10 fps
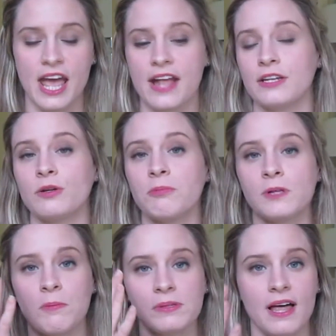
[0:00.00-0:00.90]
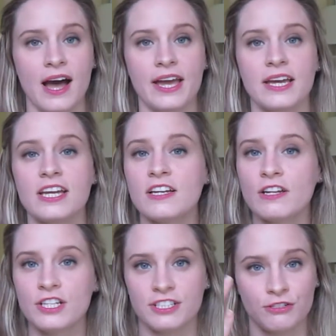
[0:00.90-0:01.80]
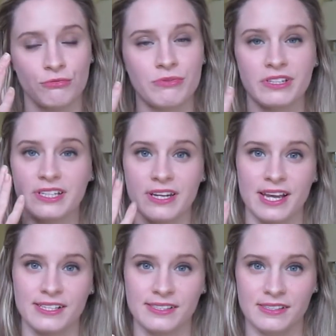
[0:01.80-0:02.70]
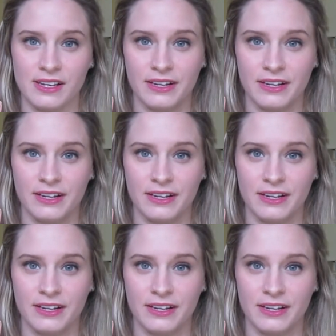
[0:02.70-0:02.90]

and it'll apply just a really nice